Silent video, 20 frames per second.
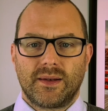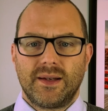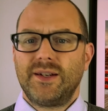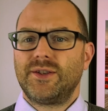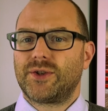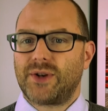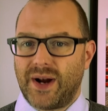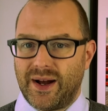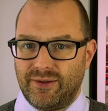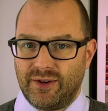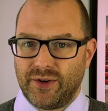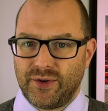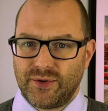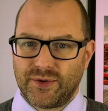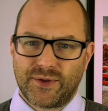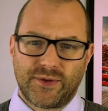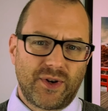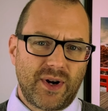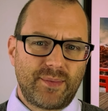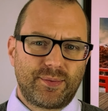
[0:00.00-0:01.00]
In travel news
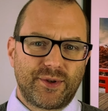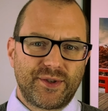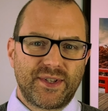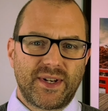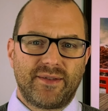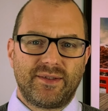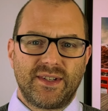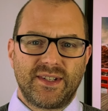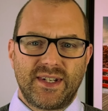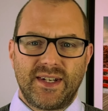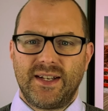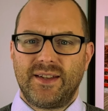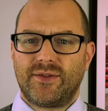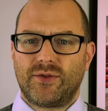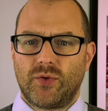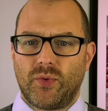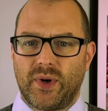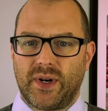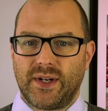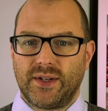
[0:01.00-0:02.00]
for April seventeenth,
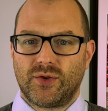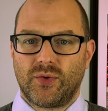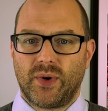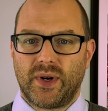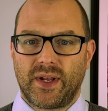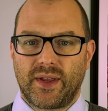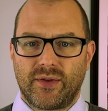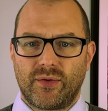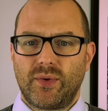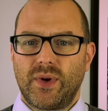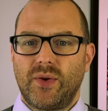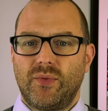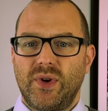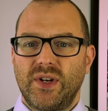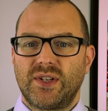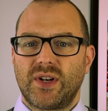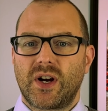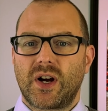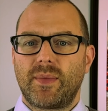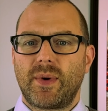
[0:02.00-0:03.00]
twenty twenty-three, we
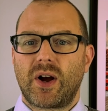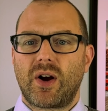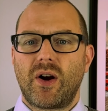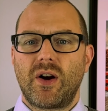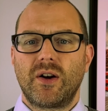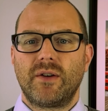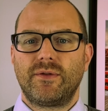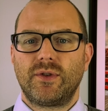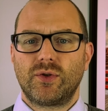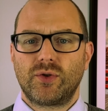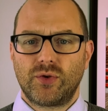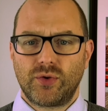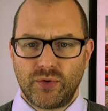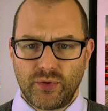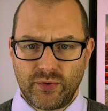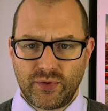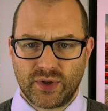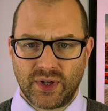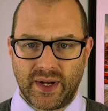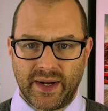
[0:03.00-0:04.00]
talk about Carnival
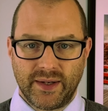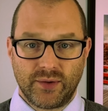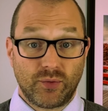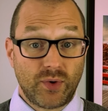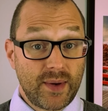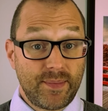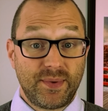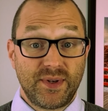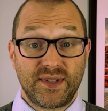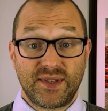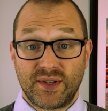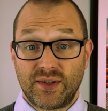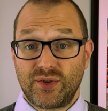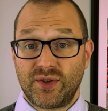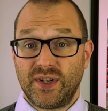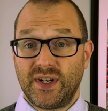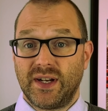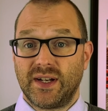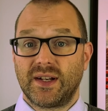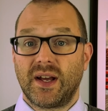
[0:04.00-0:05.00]
Cruise Line
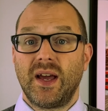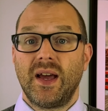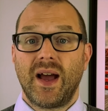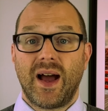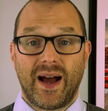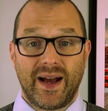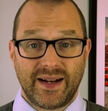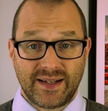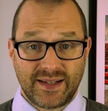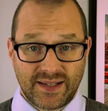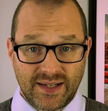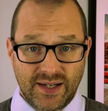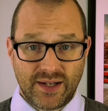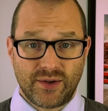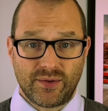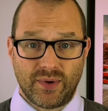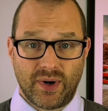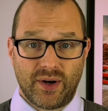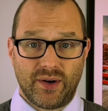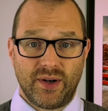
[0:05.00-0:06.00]
repositioning
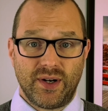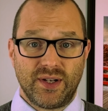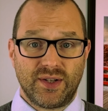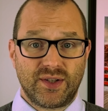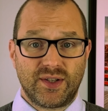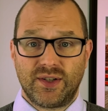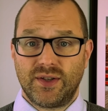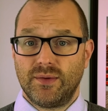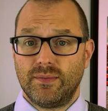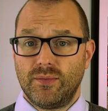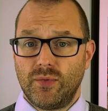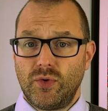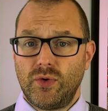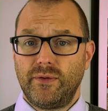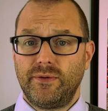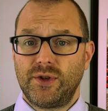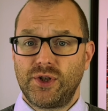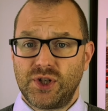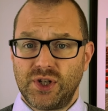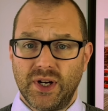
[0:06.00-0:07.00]
itineraries to
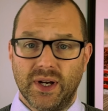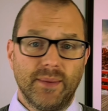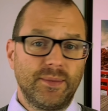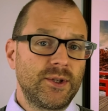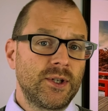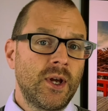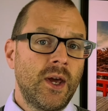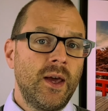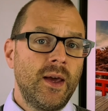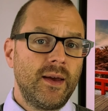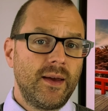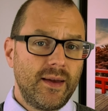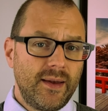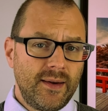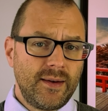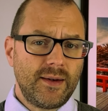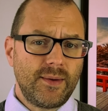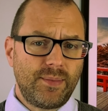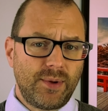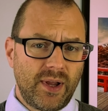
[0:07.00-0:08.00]
move ships
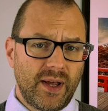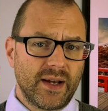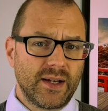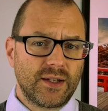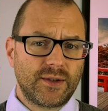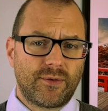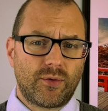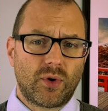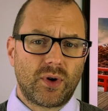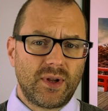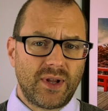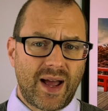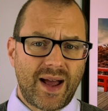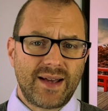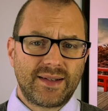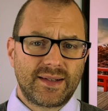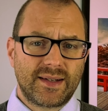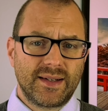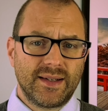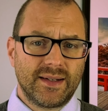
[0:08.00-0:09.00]
into place for
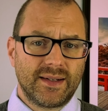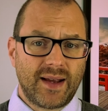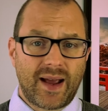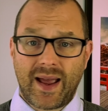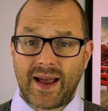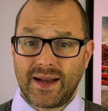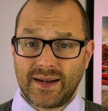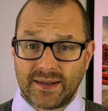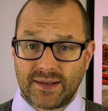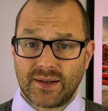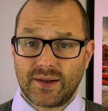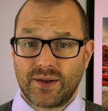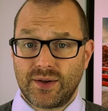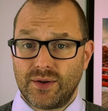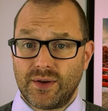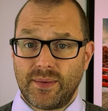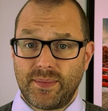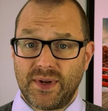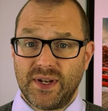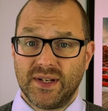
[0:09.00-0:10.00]
Alaskan and
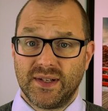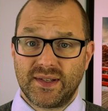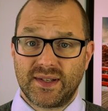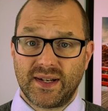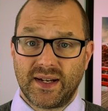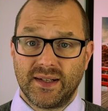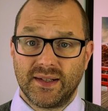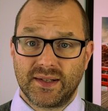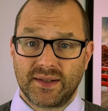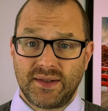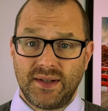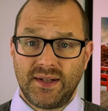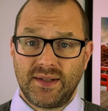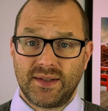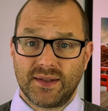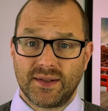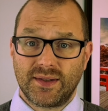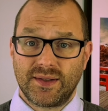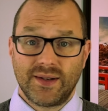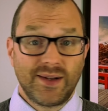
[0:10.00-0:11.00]
European sailing
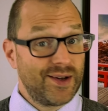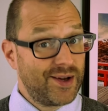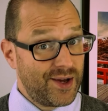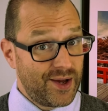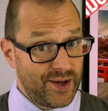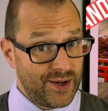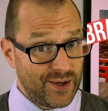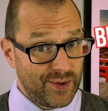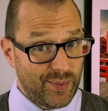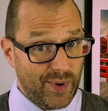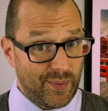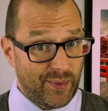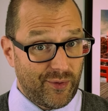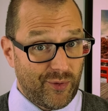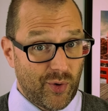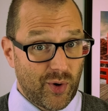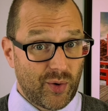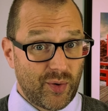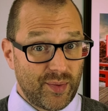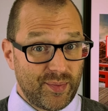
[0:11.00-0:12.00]
seasons. But
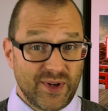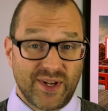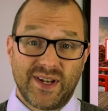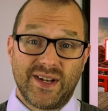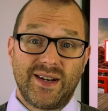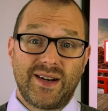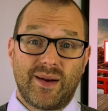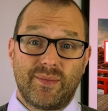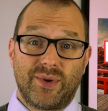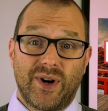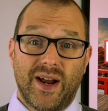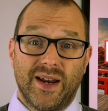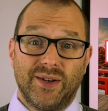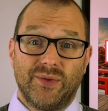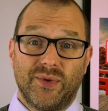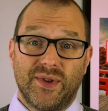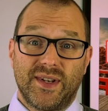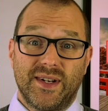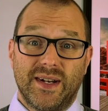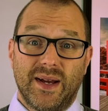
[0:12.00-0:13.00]
before we begin, I'm Brandon
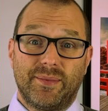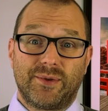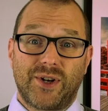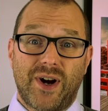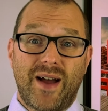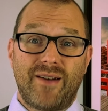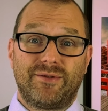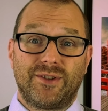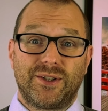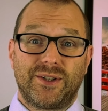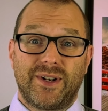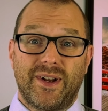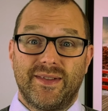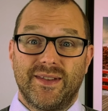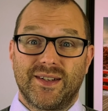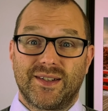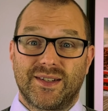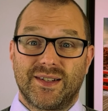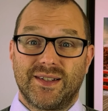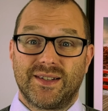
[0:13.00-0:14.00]
with The Adept Traveler, and
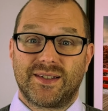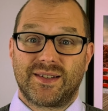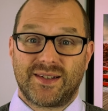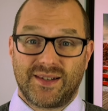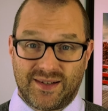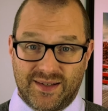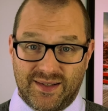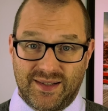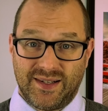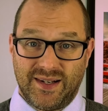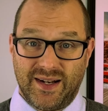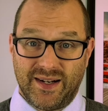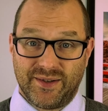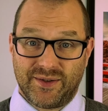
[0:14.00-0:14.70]
this is Today in